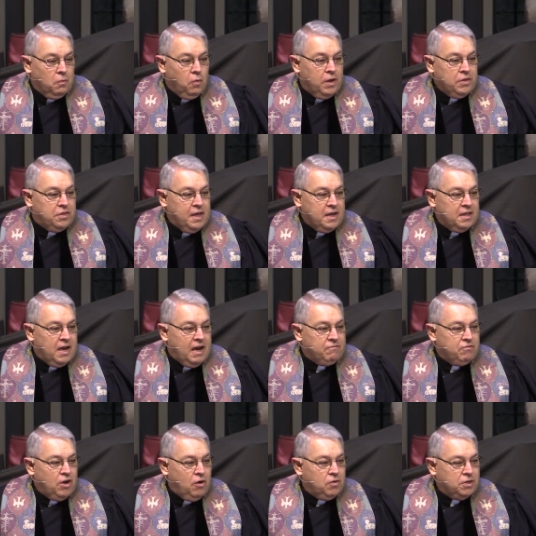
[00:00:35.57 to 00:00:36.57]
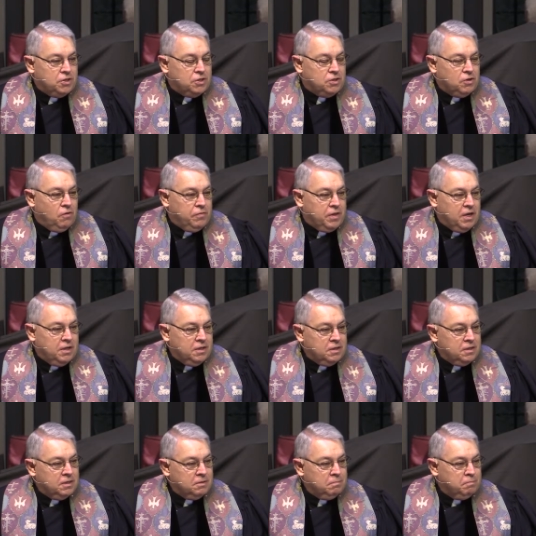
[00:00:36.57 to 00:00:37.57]
One thing that I've noticed over the
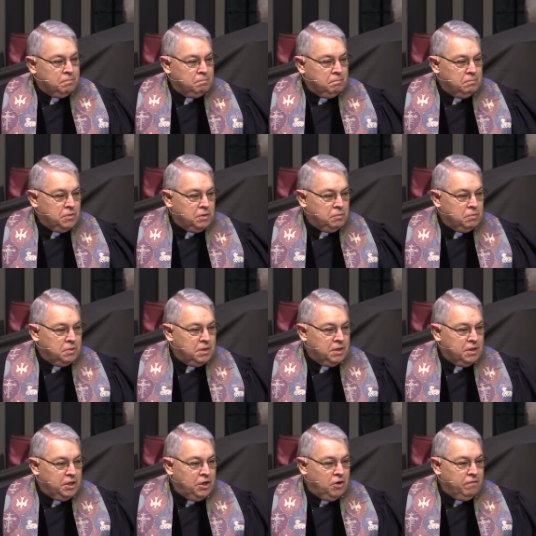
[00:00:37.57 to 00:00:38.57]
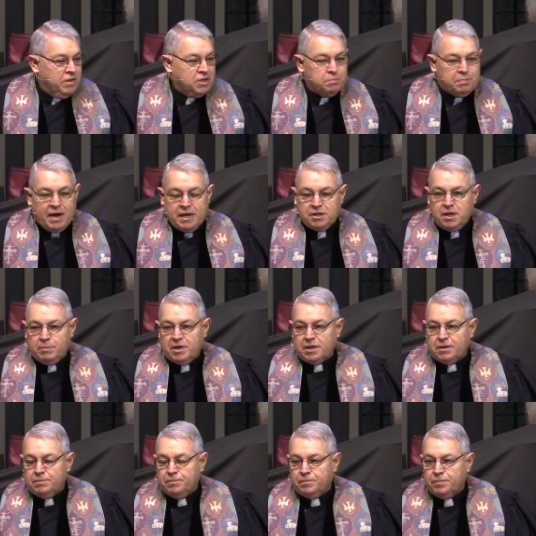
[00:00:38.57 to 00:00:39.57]
year of this
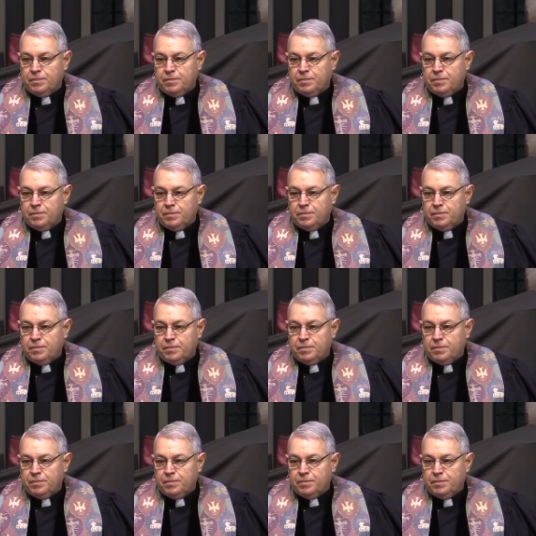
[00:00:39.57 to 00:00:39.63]
pandemic